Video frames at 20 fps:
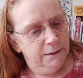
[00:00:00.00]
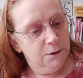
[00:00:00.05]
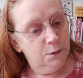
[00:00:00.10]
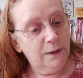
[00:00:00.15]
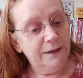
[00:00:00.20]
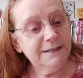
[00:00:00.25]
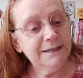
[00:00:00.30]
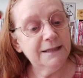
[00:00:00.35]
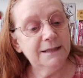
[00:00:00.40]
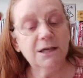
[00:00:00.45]

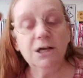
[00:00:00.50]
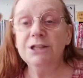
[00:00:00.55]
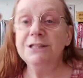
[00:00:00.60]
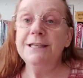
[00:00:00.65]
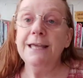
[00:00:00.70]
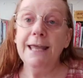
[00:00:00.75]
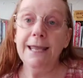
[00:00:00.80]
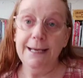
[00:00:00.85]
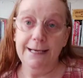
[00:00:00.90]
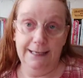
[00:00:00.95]

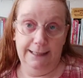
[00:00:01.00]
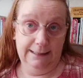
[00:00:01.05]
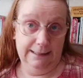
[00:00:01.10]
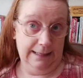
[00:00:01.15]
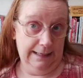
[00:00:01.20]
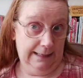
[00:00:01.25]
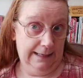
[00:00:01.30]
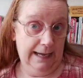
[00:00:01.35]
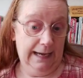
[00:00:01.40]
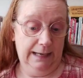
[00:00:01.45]
2013
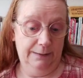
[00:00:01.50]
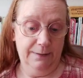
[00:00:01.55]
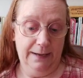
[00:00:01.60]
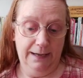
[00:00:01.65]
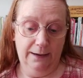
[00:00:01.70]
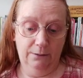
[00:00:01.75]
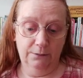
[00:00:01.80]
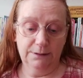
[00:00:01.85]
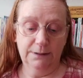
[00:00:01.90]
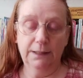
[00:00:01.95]
it came
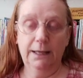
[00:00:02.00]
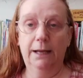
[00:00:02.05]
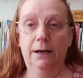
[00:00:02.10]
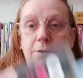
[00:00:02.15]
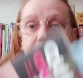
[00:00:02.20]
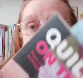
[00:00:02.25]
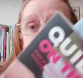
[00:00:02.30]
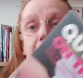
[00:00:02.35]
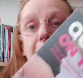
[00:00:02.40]
out, and I'll